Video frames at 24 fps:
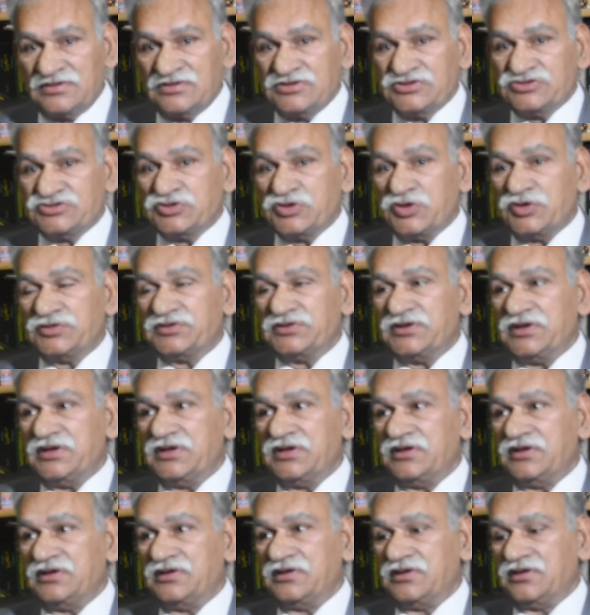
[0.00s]
So
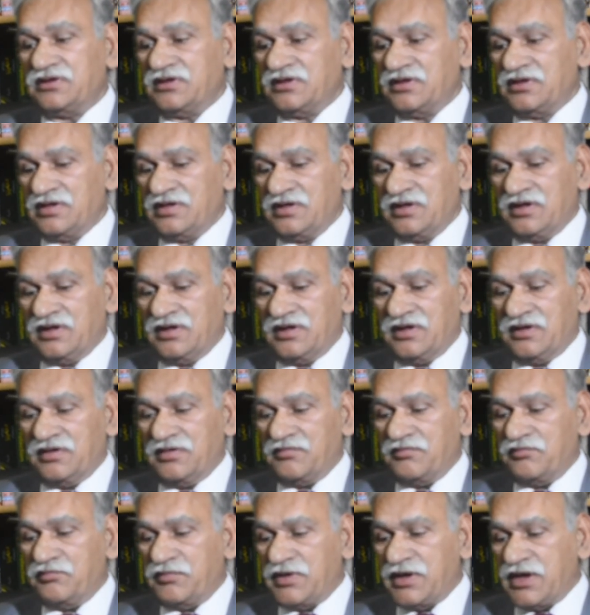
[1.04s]
the
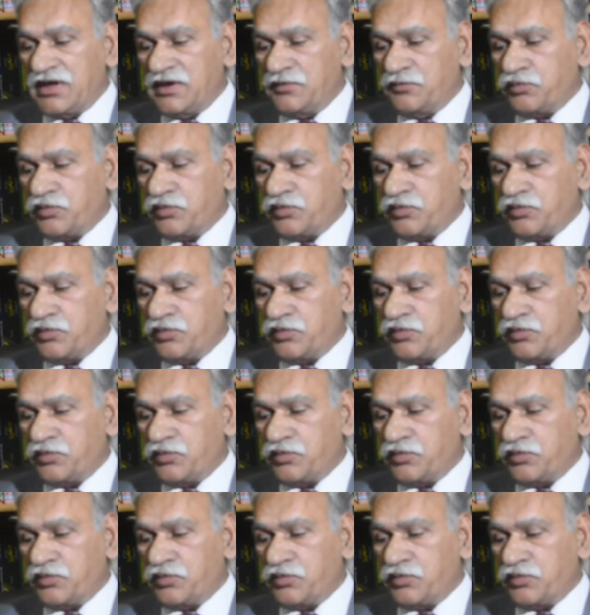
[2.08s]
main